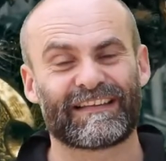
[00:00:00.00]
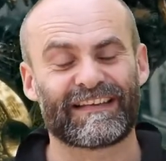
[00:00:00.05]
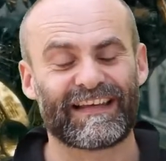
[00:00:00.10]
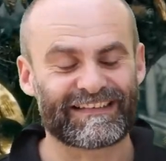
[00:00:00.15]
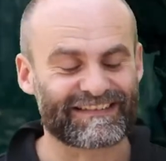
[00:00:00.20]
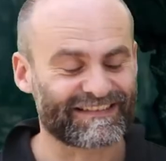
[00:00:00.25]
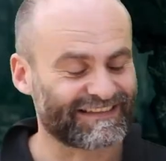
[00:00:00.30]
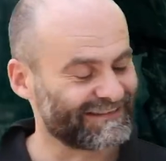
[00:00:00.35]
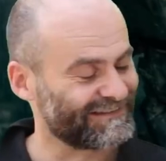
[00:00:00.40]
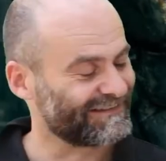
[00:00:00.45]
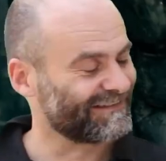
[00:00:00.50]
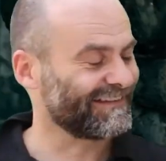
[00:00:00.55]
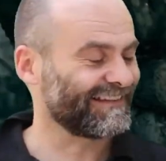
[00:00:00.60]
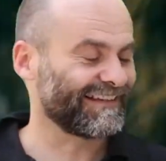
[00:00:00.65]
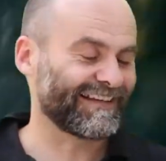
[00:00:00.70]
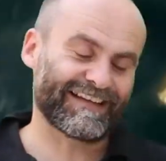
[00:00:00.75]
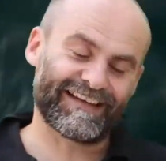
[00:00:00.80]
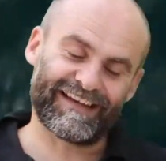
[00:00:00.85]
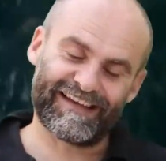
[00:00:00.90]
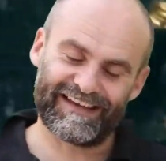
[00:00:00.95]
They just
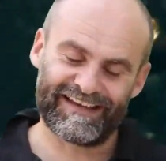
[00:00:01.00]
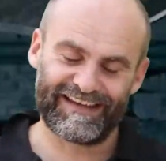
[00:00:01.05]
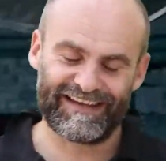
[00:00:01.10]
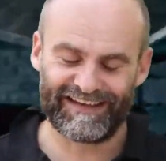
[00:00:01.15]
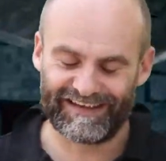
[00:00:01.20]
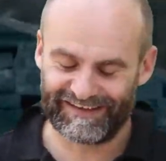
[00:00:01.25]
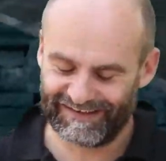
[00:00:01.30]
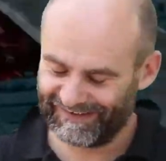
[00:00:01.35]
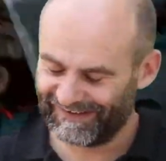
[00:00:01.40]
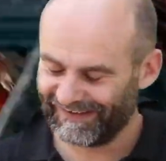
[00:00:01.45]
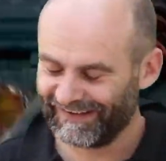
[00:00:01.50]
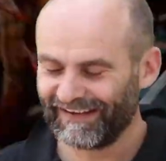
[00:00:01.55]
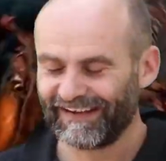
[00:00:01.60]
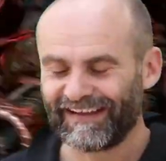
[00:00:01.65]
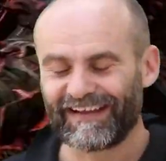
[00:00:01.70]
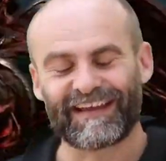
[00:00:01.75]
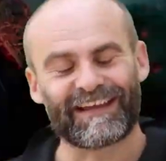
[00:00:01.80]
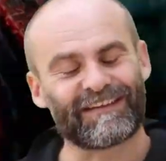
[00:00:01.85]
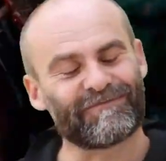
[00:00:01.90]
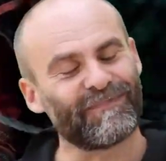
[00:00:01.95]

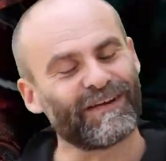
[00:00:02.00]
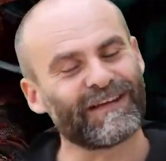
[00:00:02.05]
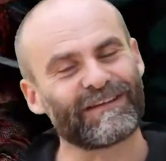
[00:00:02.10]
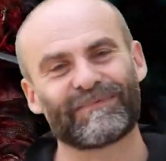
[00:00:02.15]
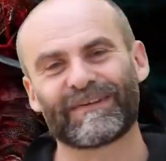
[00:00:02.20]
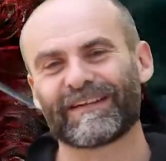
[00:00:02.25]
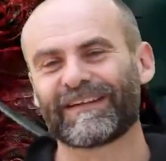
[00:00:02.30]
It made me